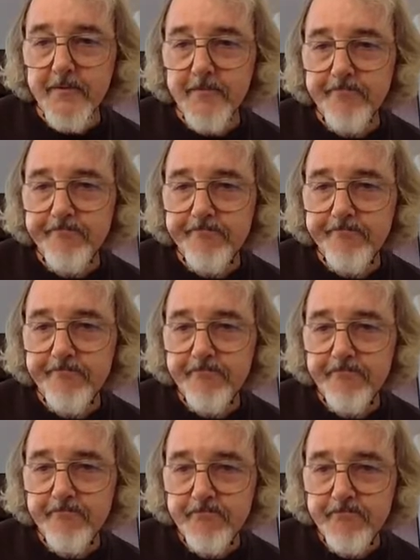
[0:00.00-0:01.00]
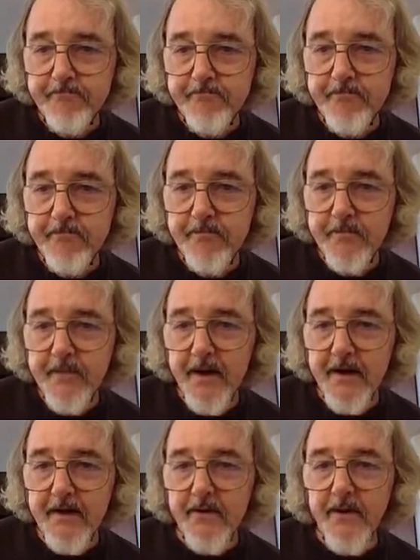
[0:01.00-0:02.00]
um,
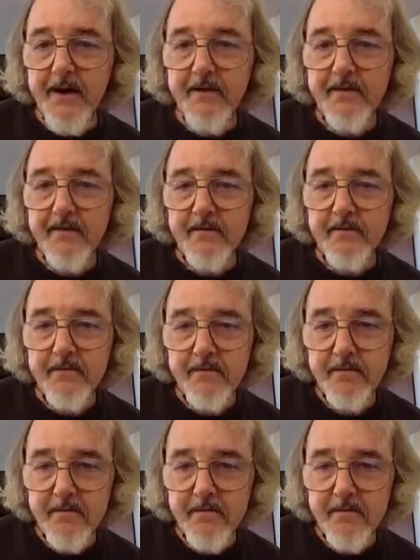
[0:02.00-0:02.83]
I don't know why I have the